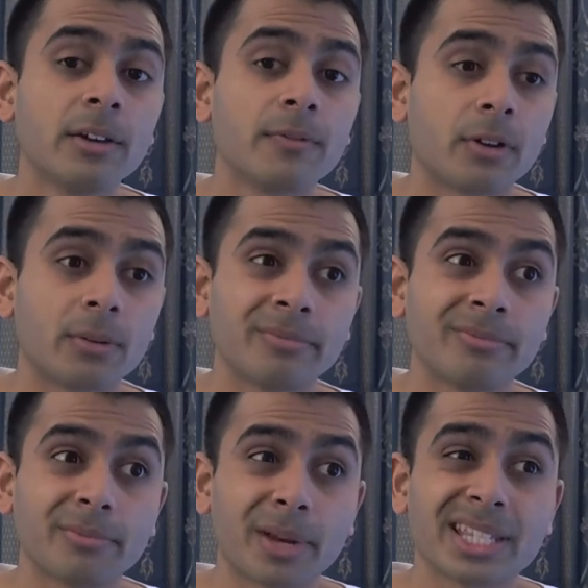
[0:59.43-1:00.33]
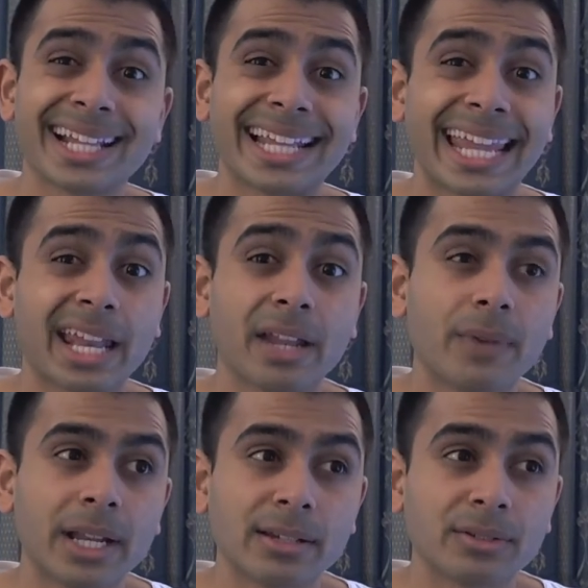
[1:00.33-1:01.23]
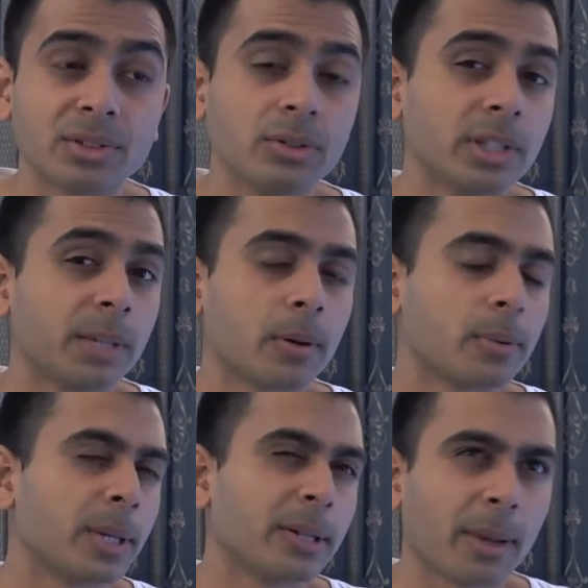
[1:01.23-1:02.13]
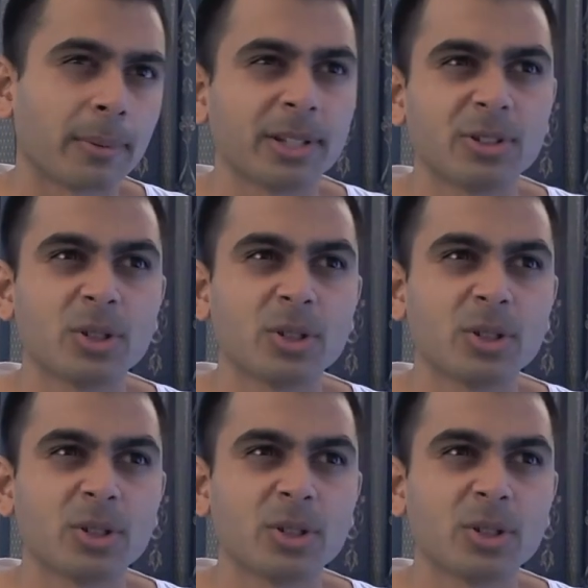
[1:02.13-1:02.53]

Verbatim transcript: from basically any retail store. They're probably maybe